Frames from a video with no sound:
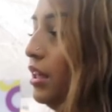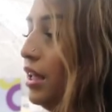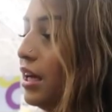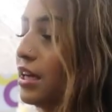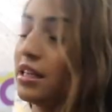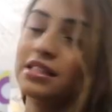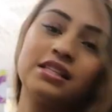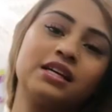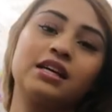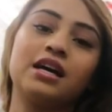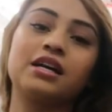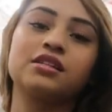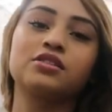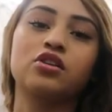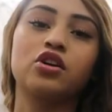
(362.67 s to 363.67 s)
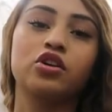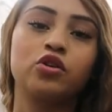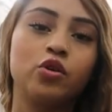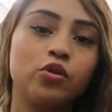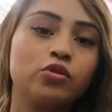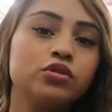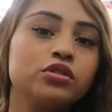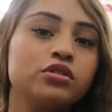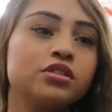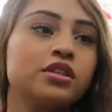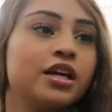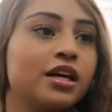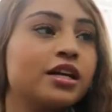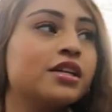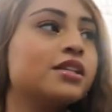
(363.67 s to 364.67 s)
Like I said, guys, our goal
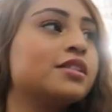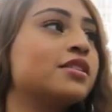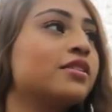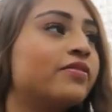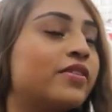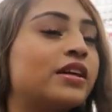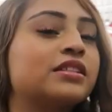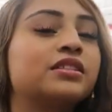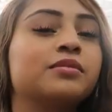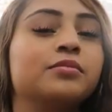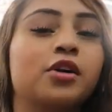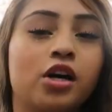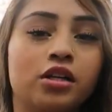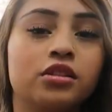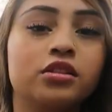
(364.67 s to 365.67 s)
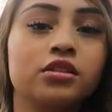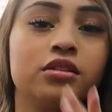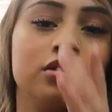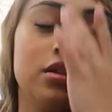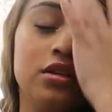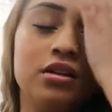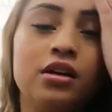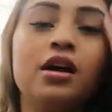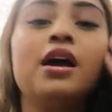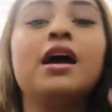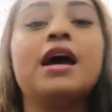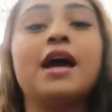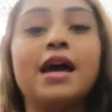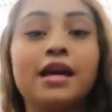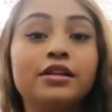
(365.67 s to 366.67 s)
today is to find some color,
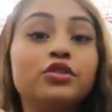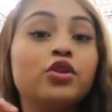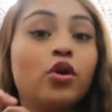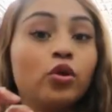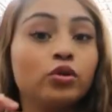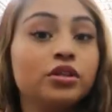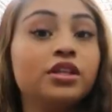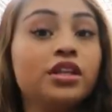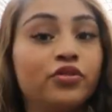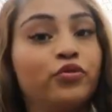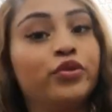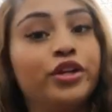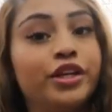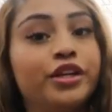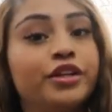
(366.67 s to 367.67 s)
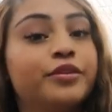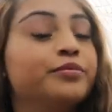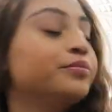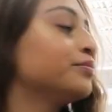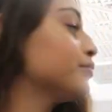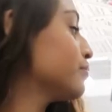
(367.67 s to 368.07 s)
and only if we need it.